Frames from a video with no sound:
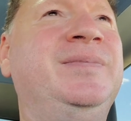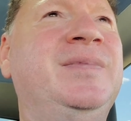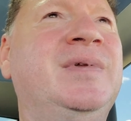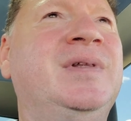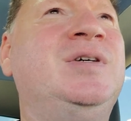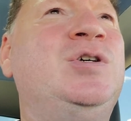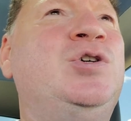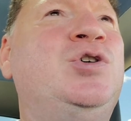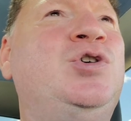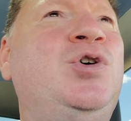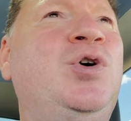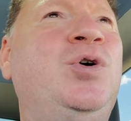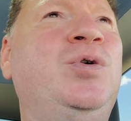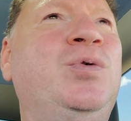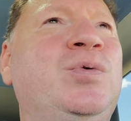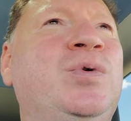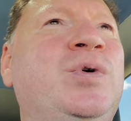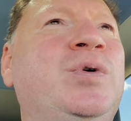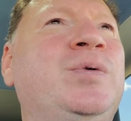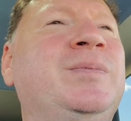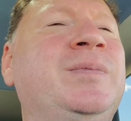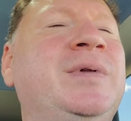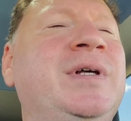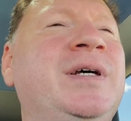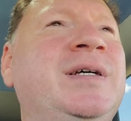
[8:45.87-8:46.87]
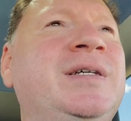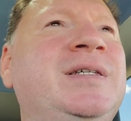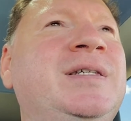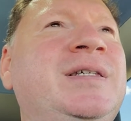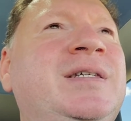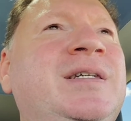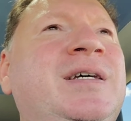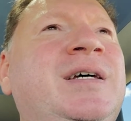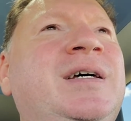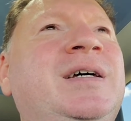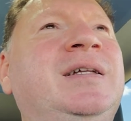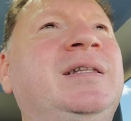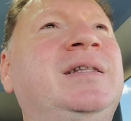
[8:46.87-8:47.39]
the showroom, they
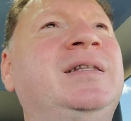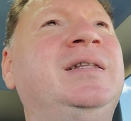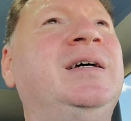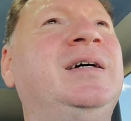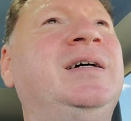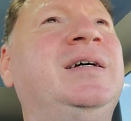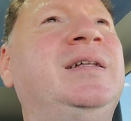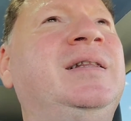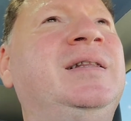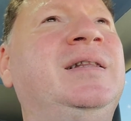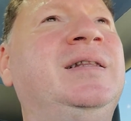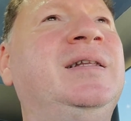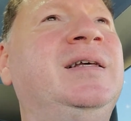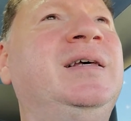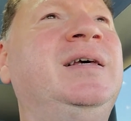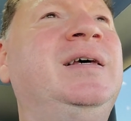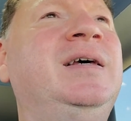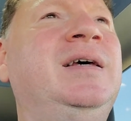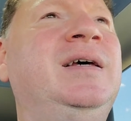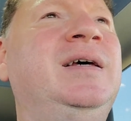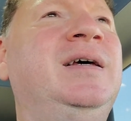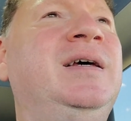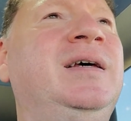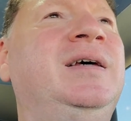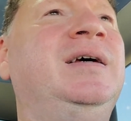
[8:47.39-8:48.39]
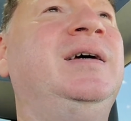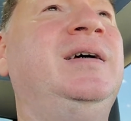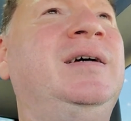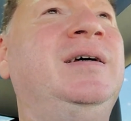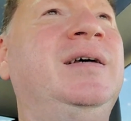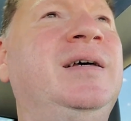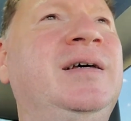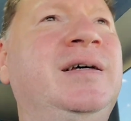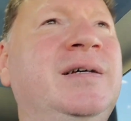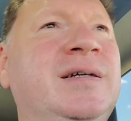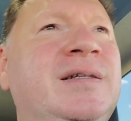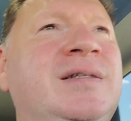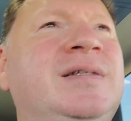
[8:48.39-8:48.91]
said that
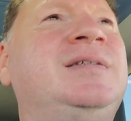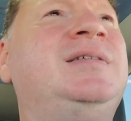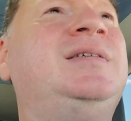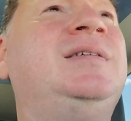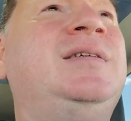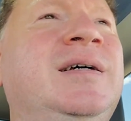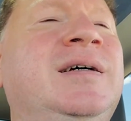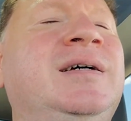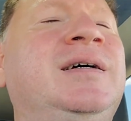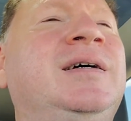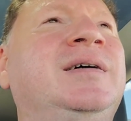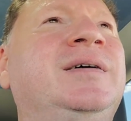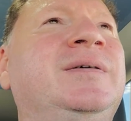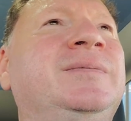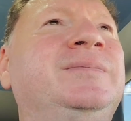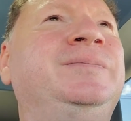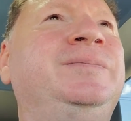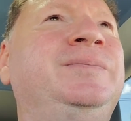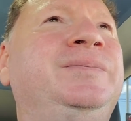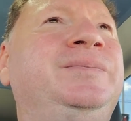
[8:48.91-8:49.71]
it's uh,